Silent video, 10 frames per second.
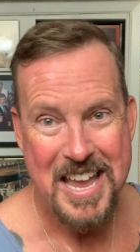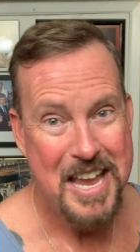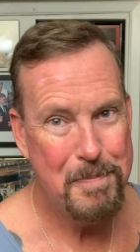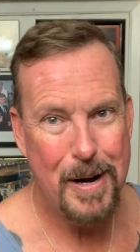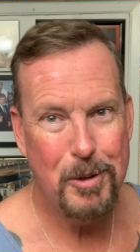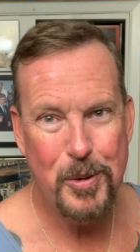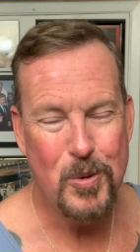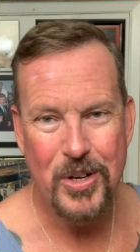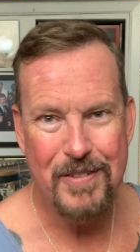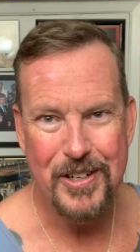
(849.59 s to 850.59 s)
It probably
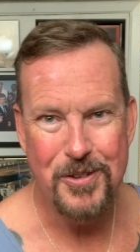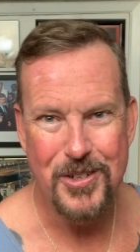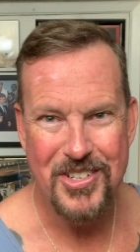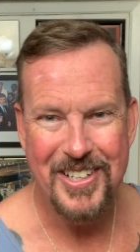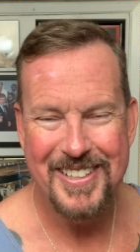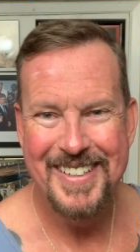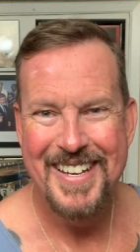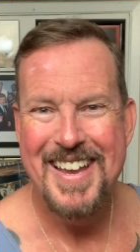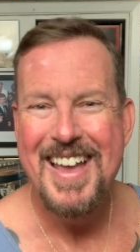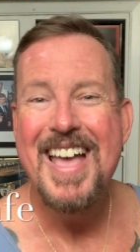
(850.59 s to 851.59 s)
won't have a good result.
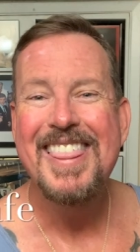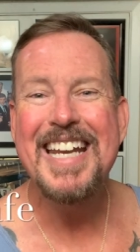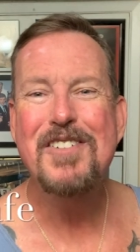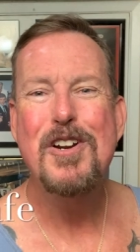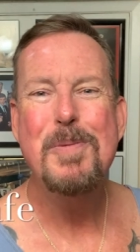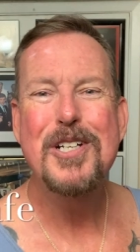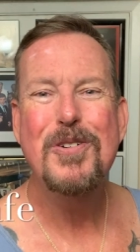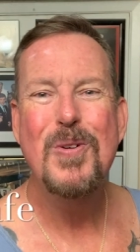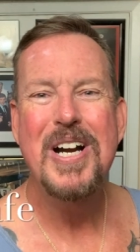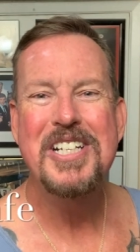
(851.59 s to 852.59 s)
Thanks very much
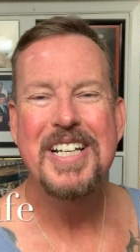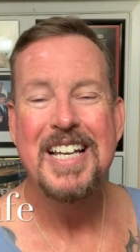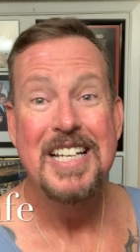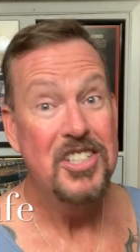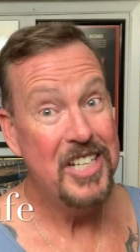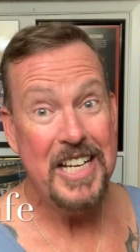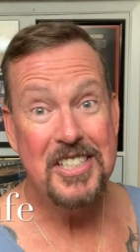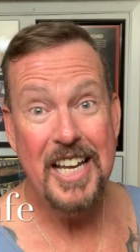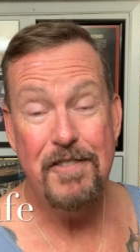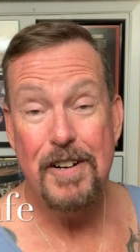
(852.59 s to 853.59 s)
for watching. Stay
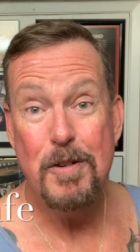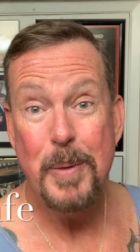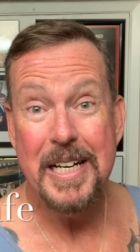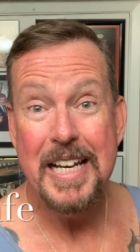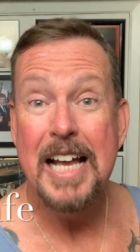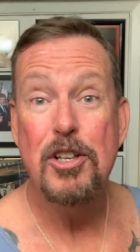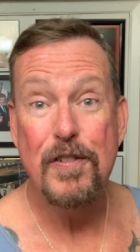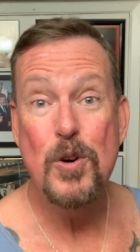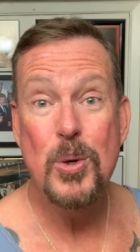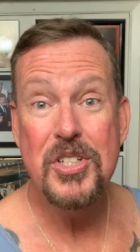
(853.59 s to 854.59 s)
safe, everybody. I look
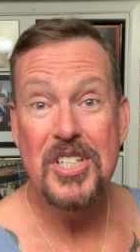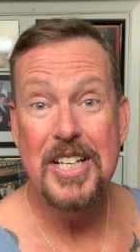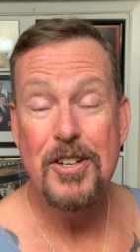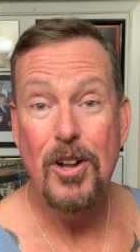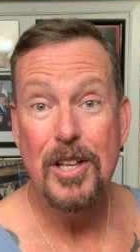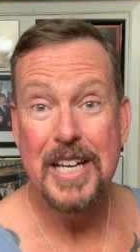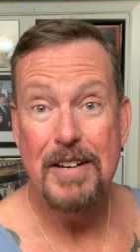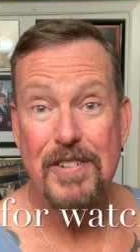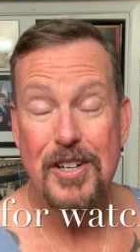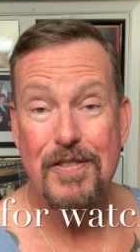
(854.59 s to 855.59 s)
forward to seeing you all
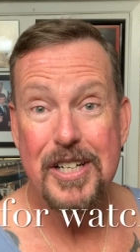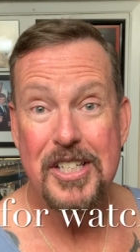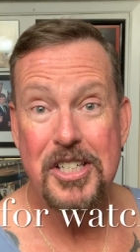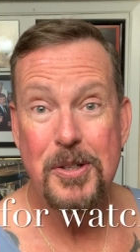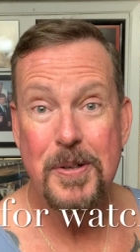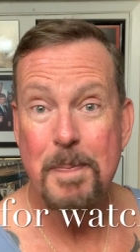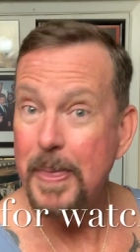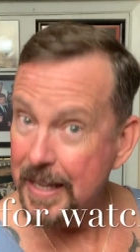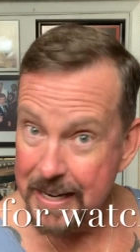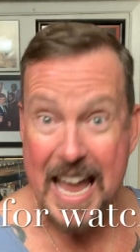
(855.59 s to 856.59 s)
again very, very soon.
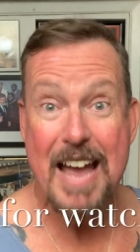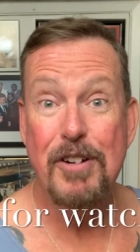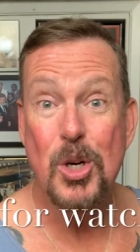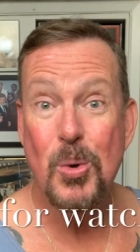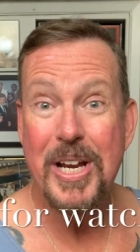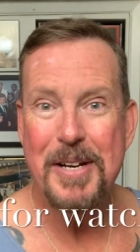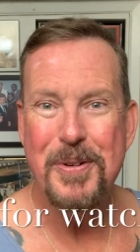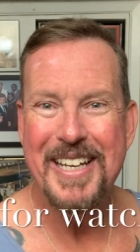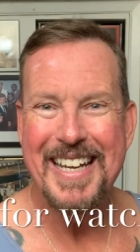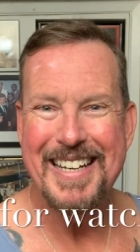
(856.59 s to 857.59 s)
Have a great
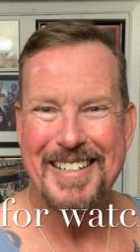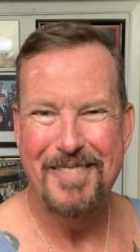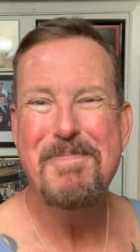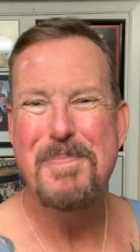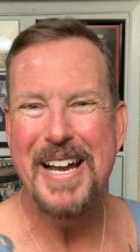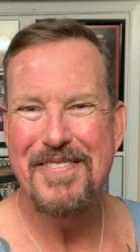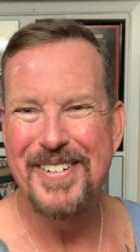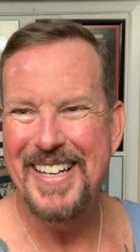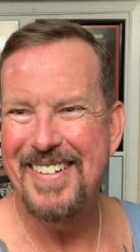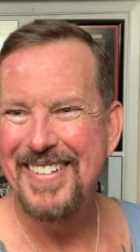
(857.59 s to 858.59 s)
weekend. Bye for
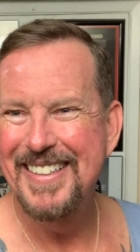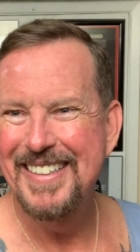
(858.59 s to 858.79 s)
now.